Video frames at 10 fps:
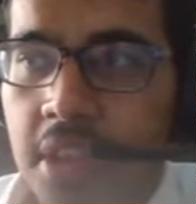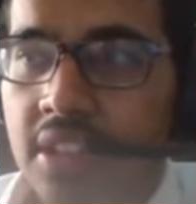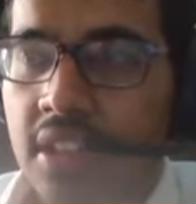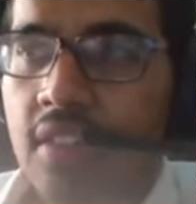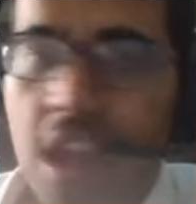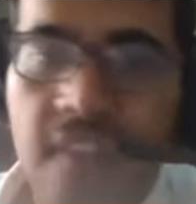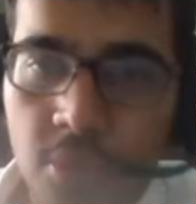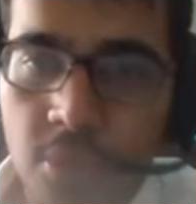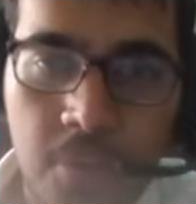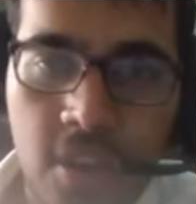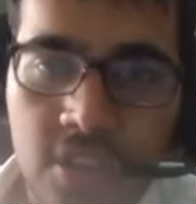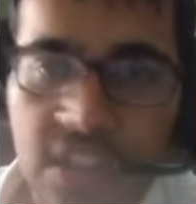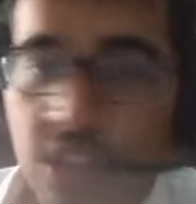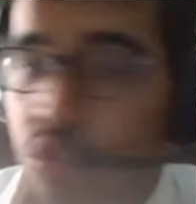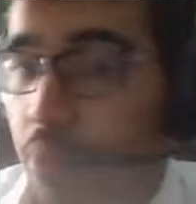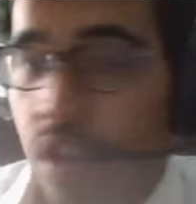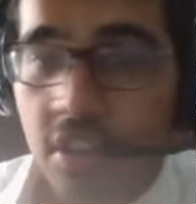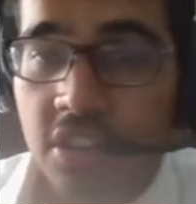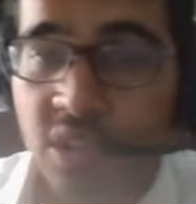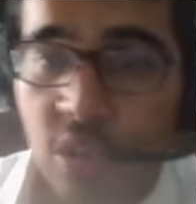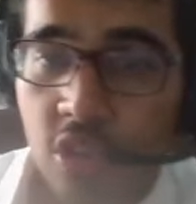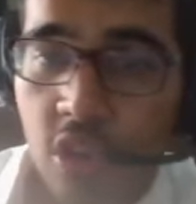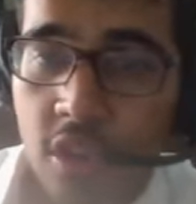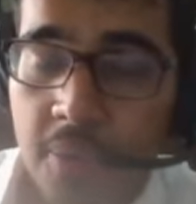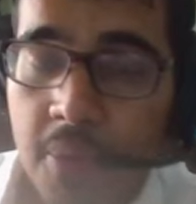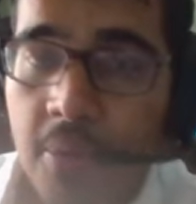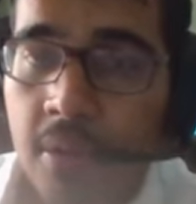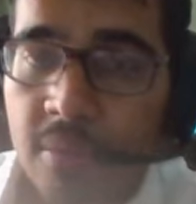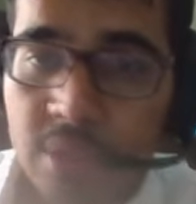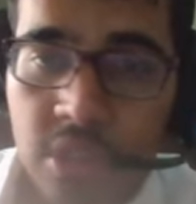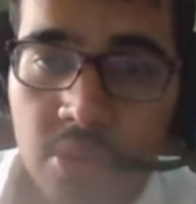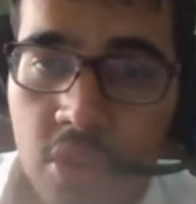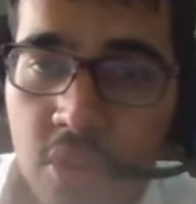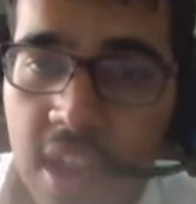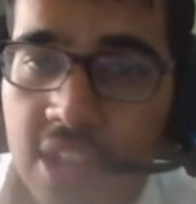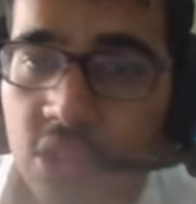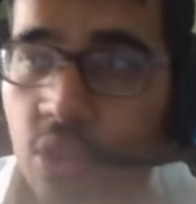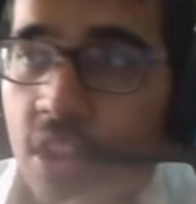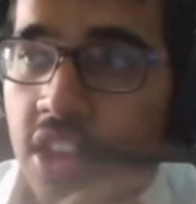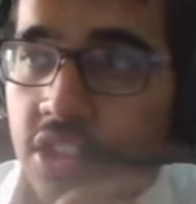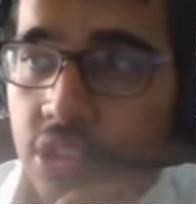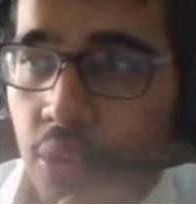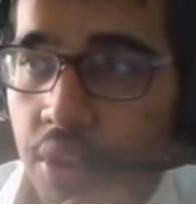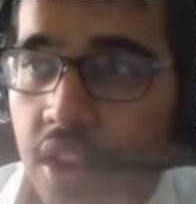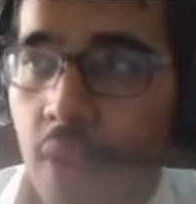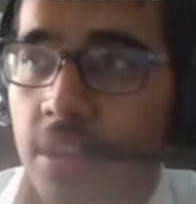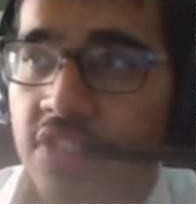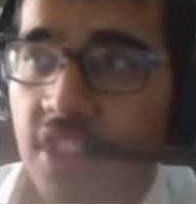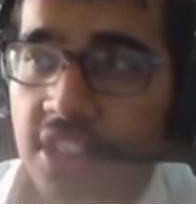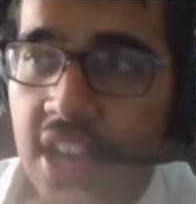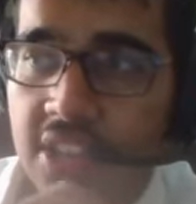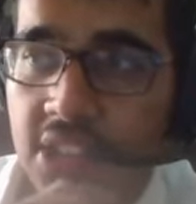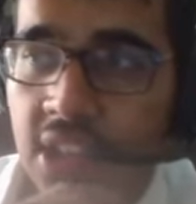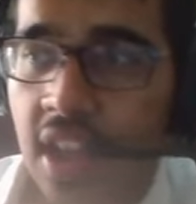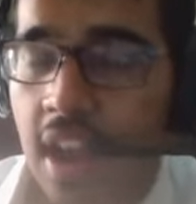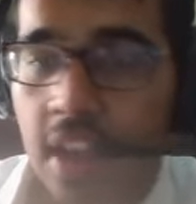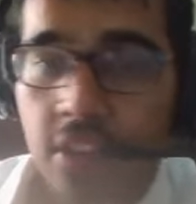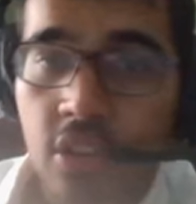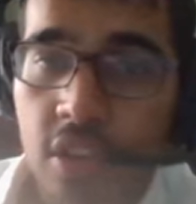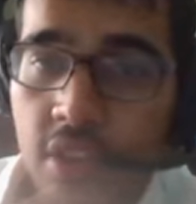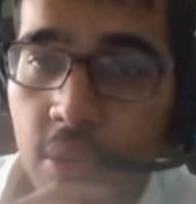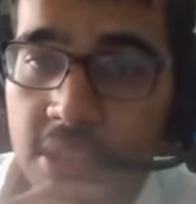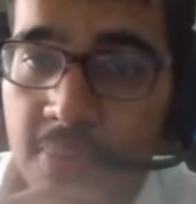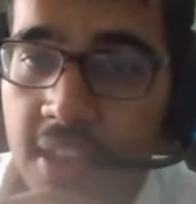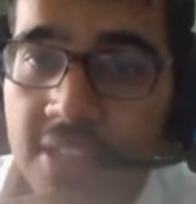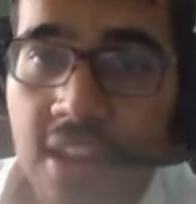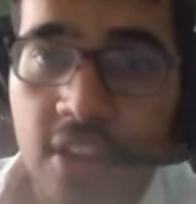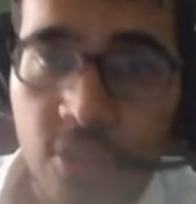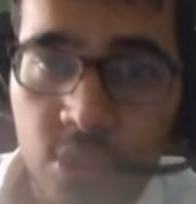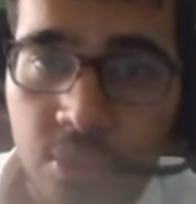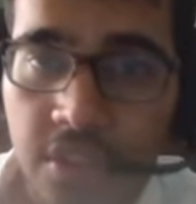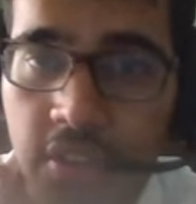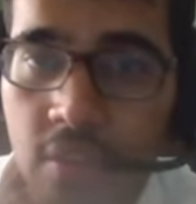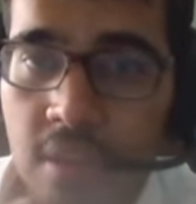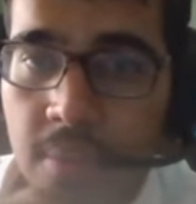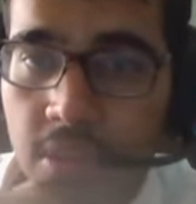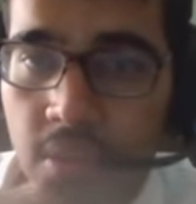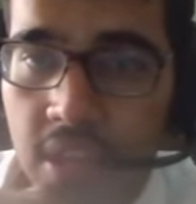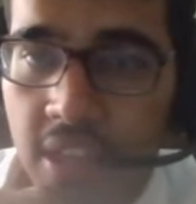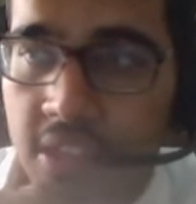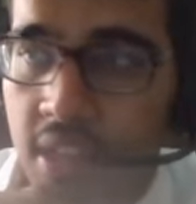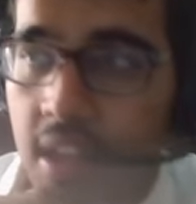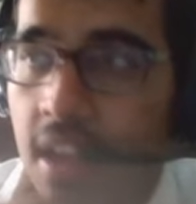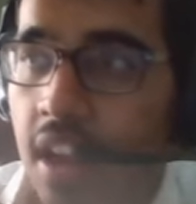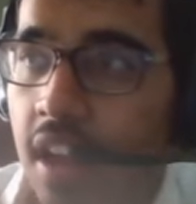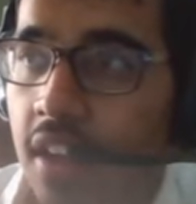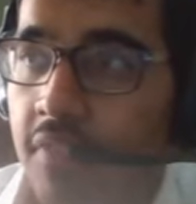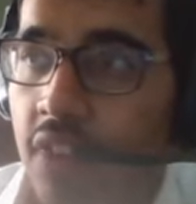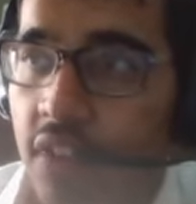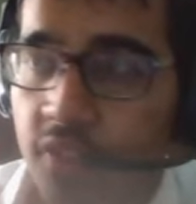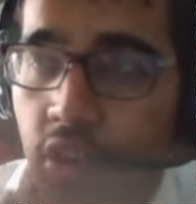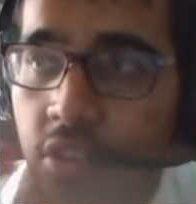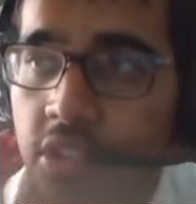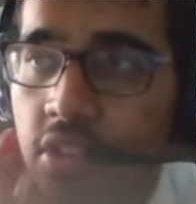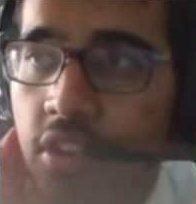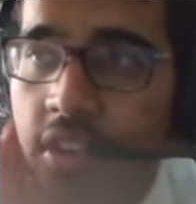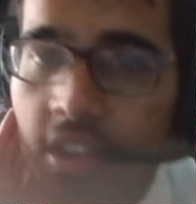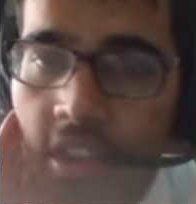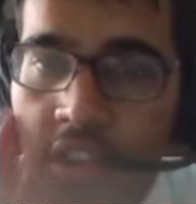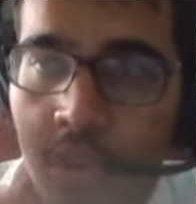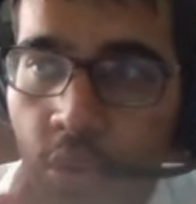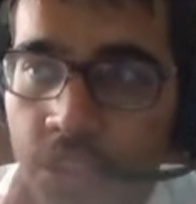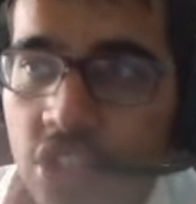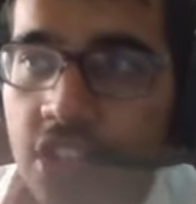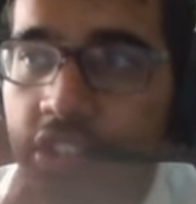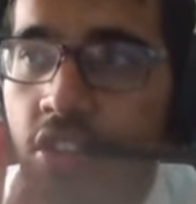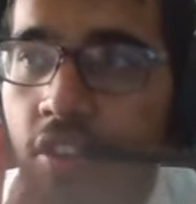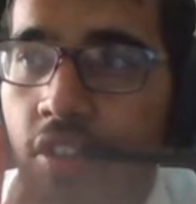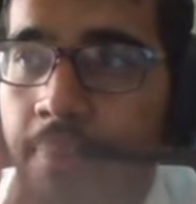They have some good players. Like Dubravka is a good goalkeeper, plays for Newcastle. Skriniar was fantastic. Hancko I thought was amazing. Hancko is really underrated, by the way, guys. Uh, Varvo is good. Kucka is good.